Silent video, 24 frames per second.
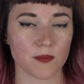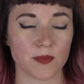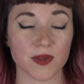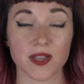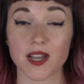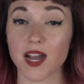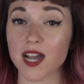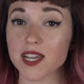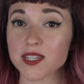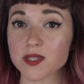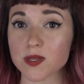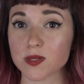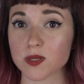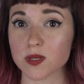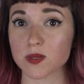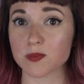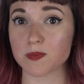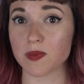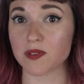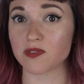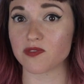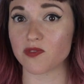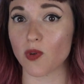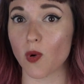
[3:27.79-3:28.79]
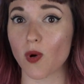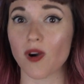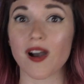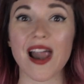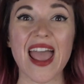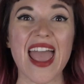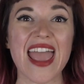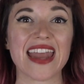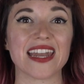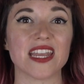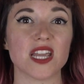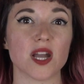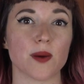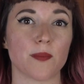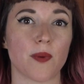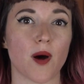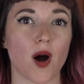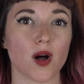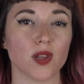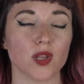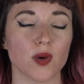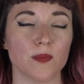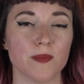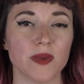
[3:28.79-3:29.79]
Because this was before any
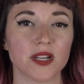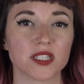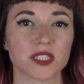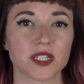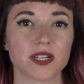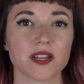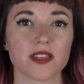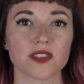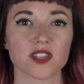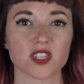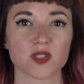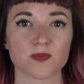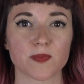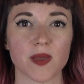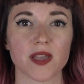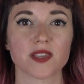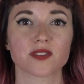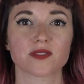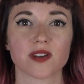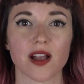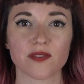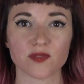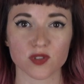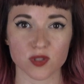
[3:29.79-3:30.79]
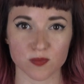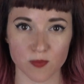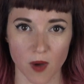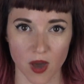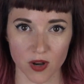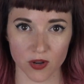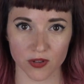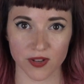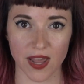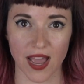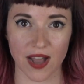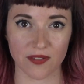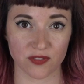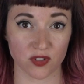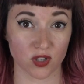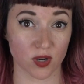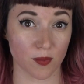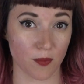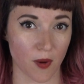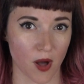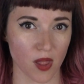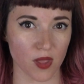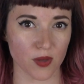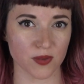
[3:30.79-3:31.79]
Apollo mission, the spacecraft was modeled after
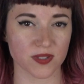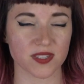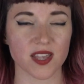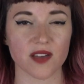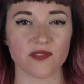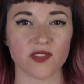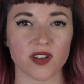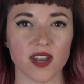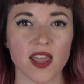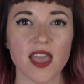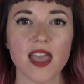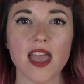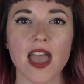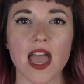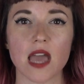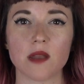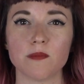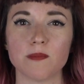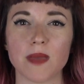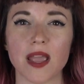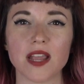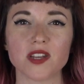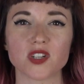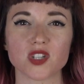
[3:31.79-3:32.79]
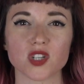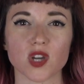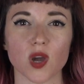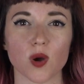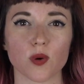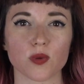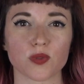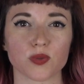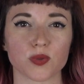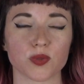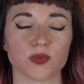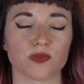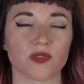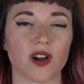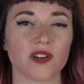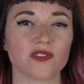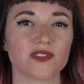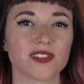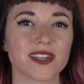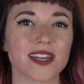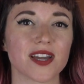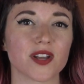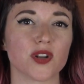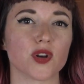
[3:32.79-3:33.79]
Apollo seven and made to go through
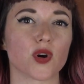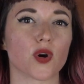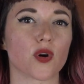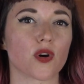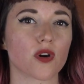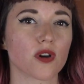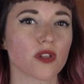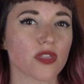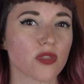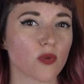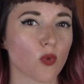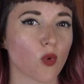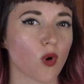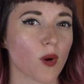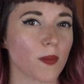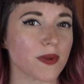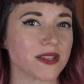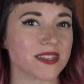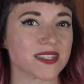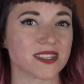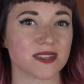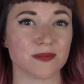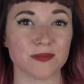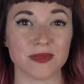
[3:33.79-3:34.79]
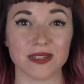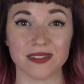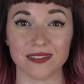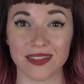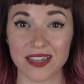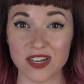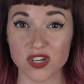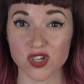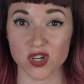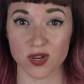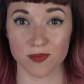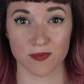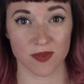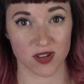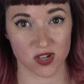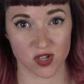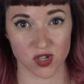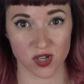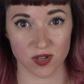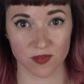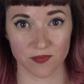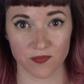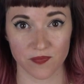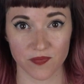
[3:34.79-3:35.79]
roughly an Earth orbit simulation
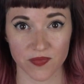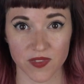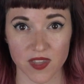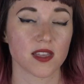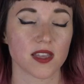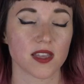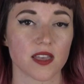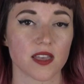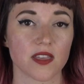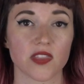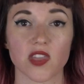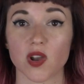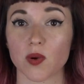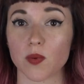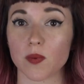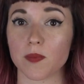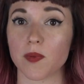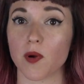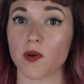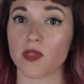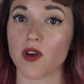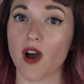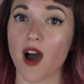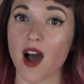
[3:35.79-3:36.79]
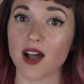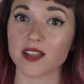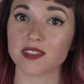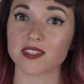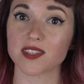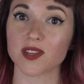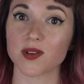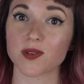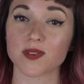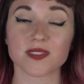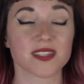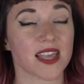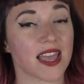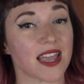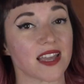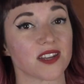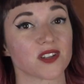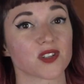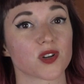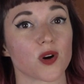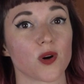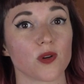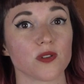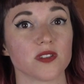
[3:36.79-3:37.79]
mission. There were both hot soaks
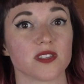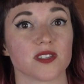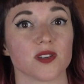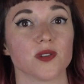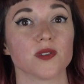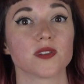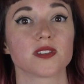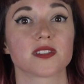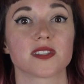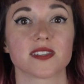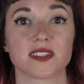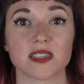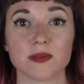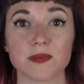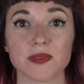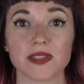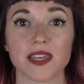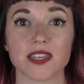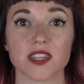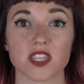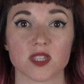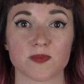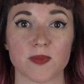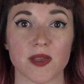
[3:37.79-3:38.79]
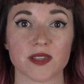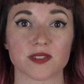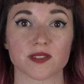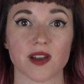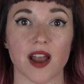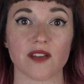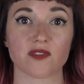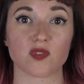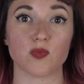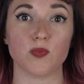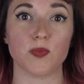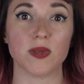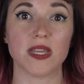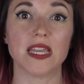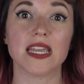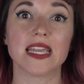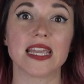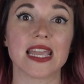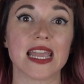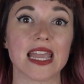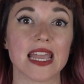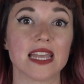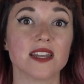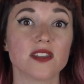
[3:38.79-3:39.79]
and cold soaks to simulate the spacecraft
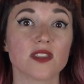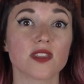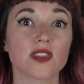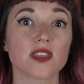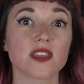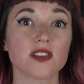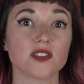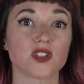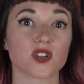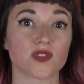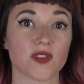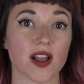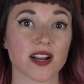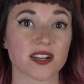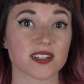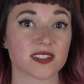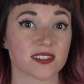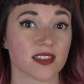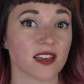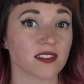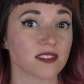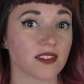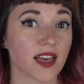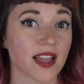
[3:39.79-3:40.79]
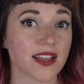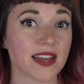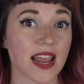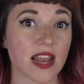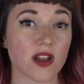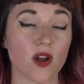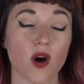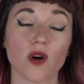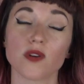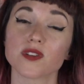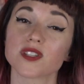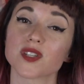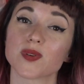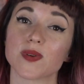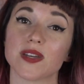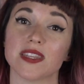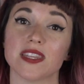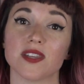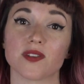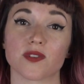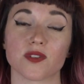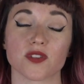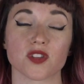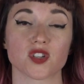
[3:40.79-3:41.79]
being in the direct sunlight and also
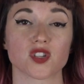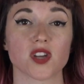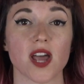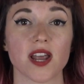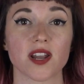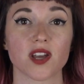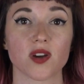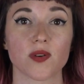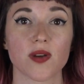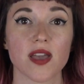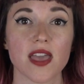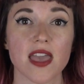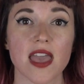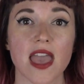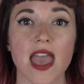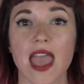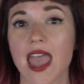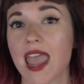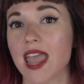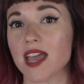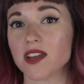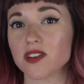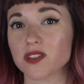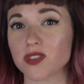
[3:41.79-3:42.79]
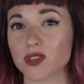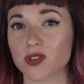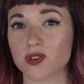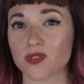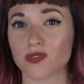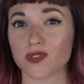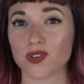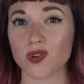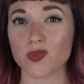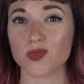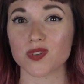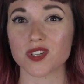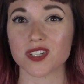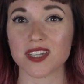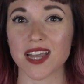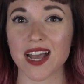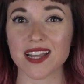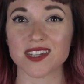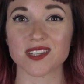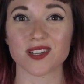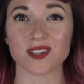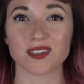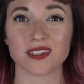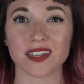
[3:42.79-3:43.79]
in the Earth's shadow, and the crew just
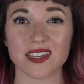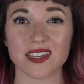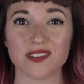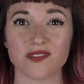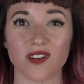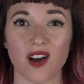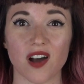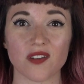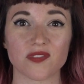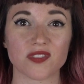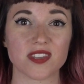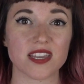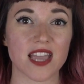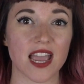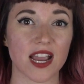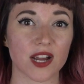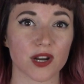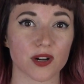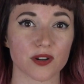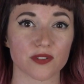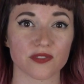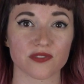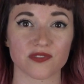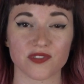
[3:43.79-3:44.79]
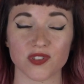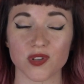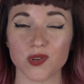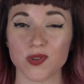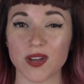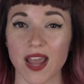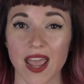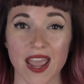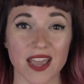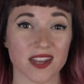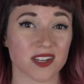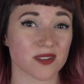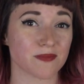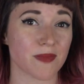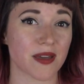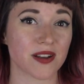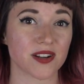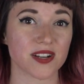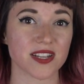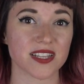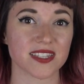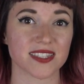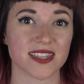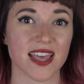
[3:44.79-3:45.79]
had to live off the air, food, and
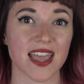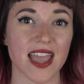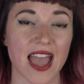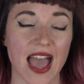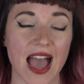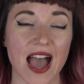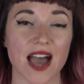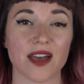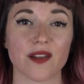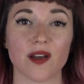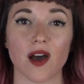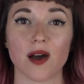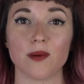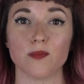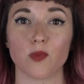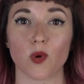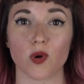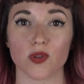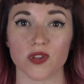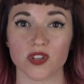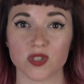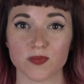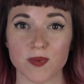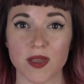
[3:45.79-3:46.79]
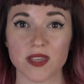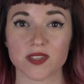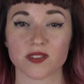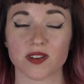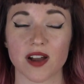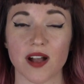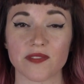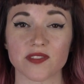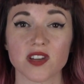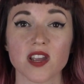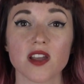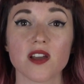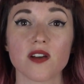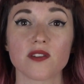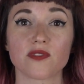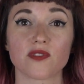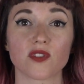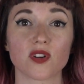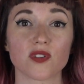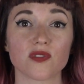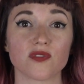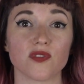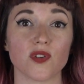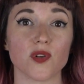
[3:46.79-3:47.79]
amenities they had on board the spacecraft
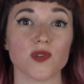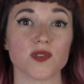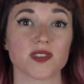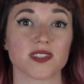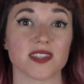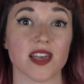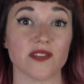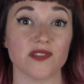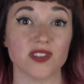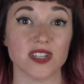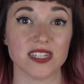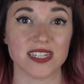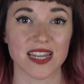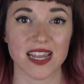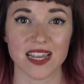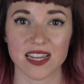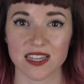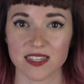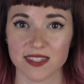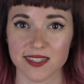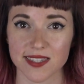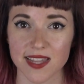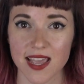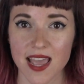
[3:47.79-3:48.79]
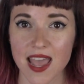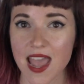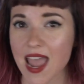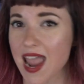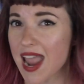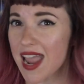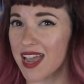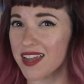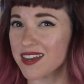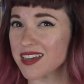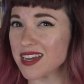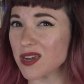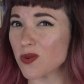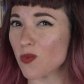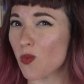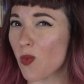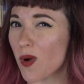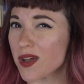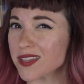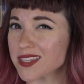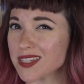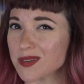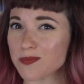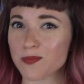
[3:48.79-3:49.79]
for a full seven days. And it
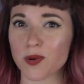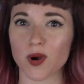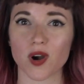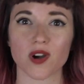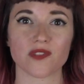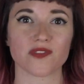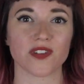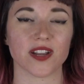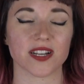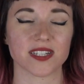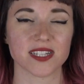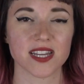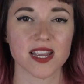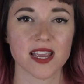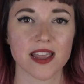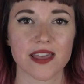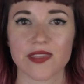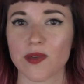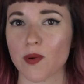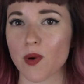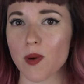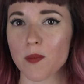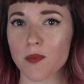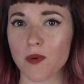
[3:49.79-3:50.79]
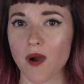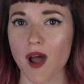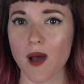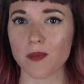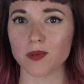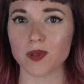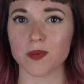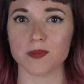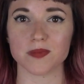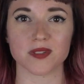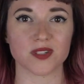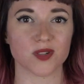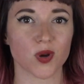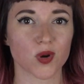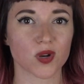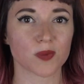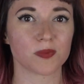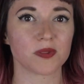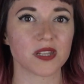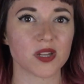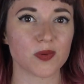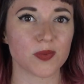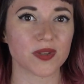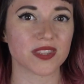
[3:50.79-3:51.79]
wasn't perfect. There were problems,
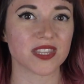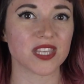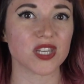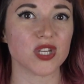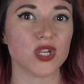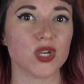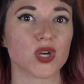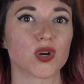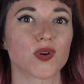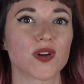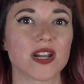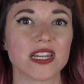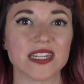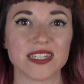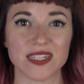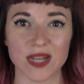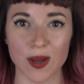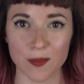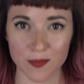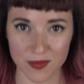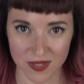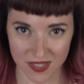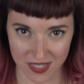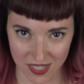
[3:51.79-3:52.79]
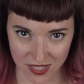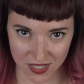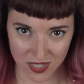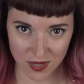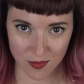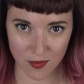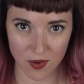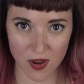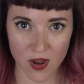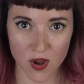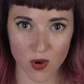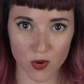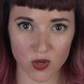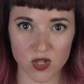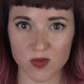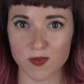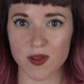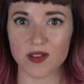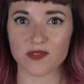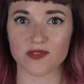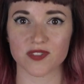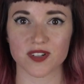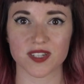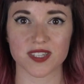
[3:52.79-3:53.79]
notably with the urine dump system, which
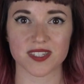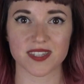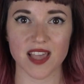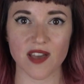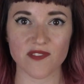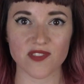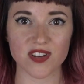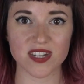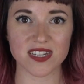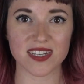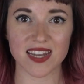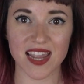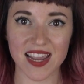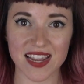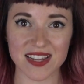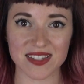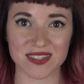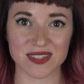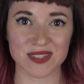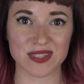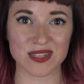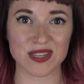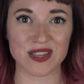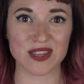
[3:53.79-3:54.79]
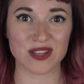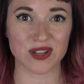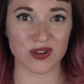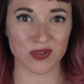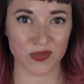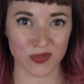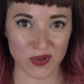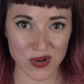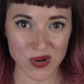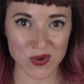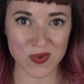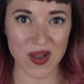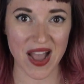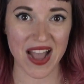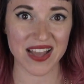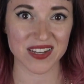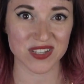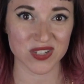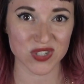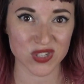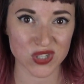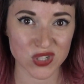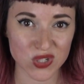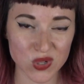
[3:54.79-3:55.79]
meant for seven days the crew had
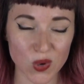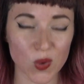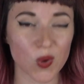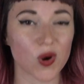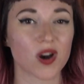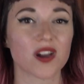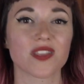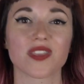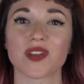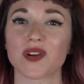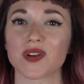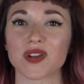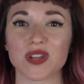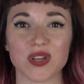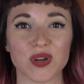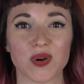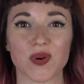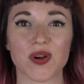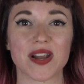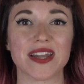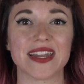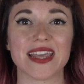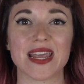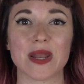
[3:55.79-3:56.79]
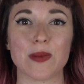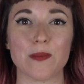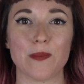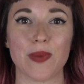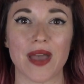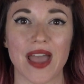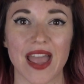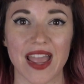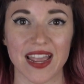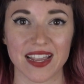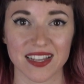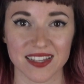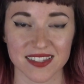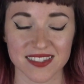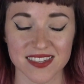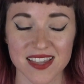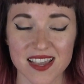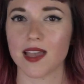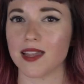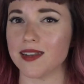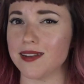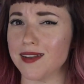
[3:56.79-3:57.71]
to store their urine in bags.